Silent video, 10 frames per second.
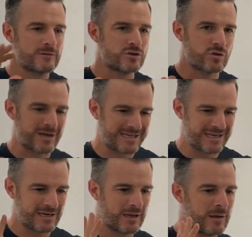to try and
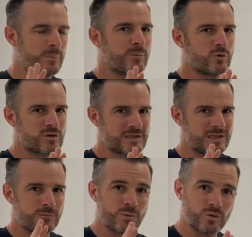get it a bit more
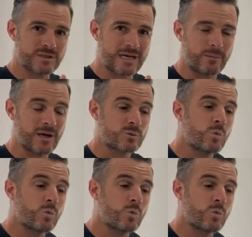centered, a bit more stabilized.